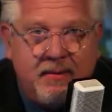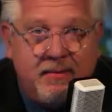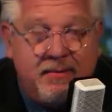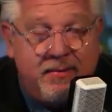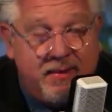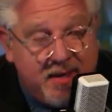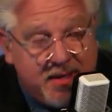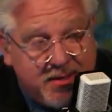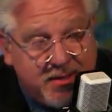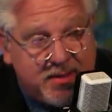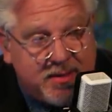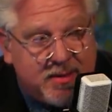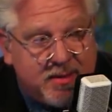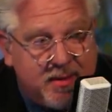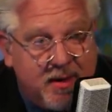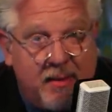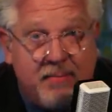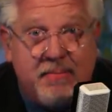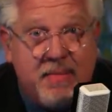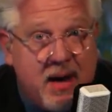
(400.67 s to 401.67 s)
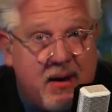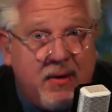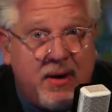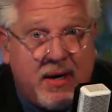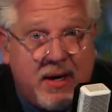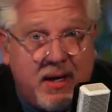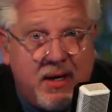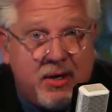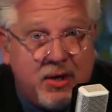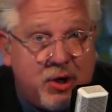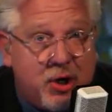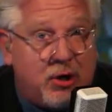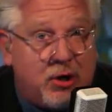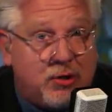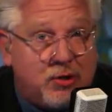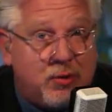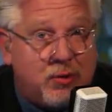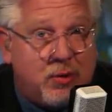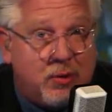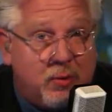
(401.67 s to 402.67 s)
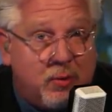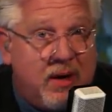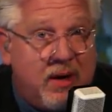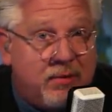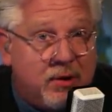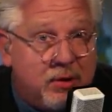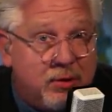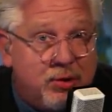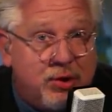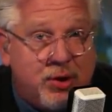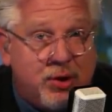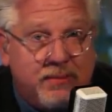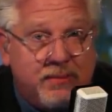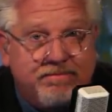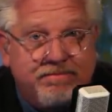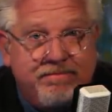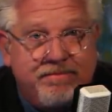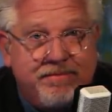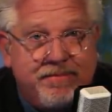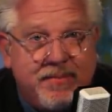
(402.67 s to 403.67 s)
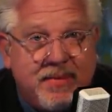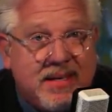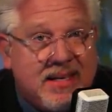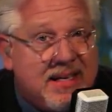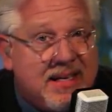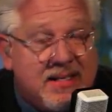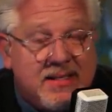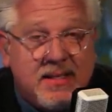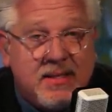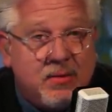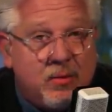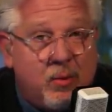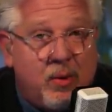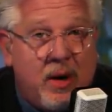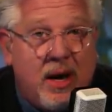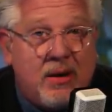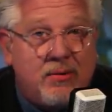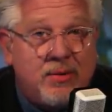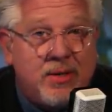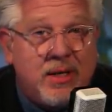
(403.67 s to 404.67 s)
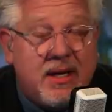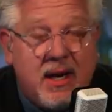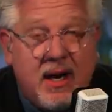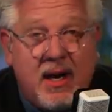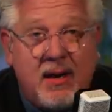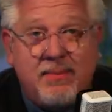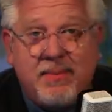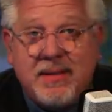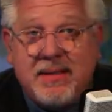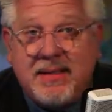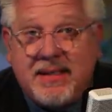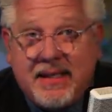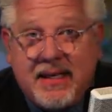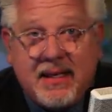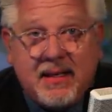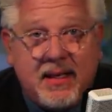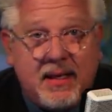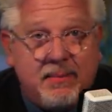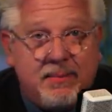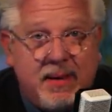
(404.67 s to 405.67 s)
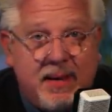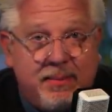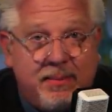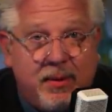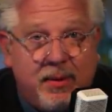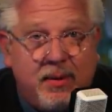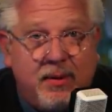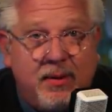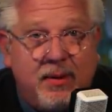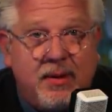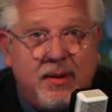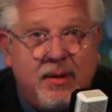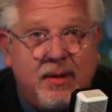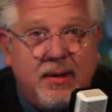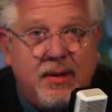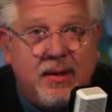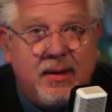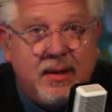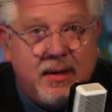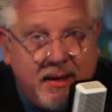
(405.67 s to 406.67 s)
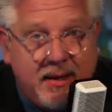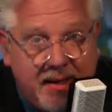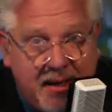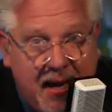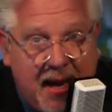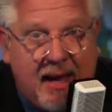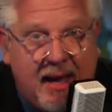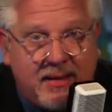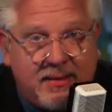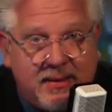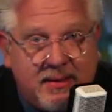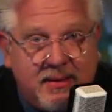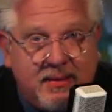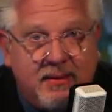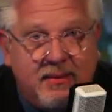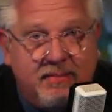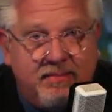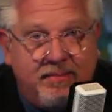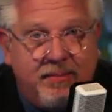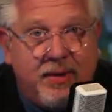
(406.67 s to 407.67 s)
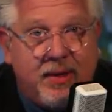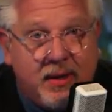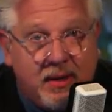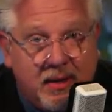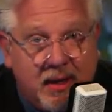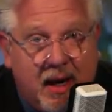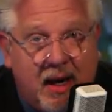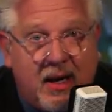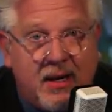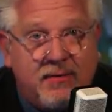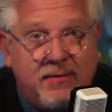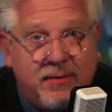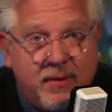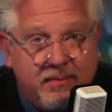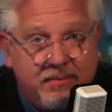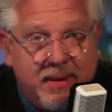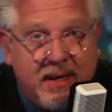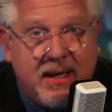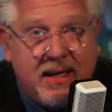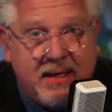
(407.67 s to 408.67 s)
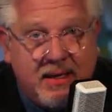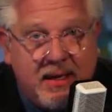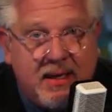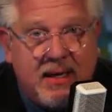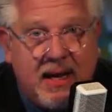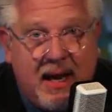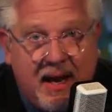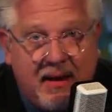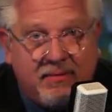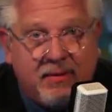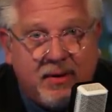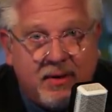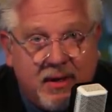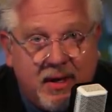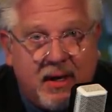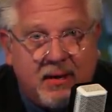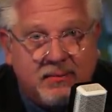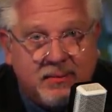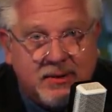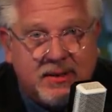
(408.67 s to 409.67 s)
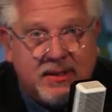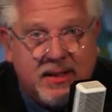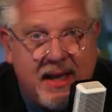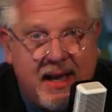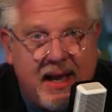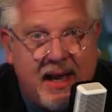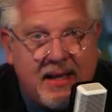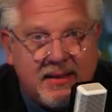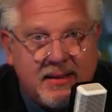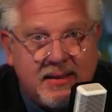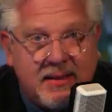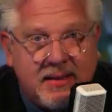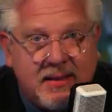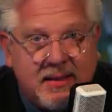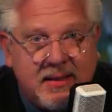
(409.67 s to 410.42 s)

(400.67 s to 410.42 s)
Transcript: This American cultural revolution isn't rounding up and killing people yet. God forbid it ever comes to that.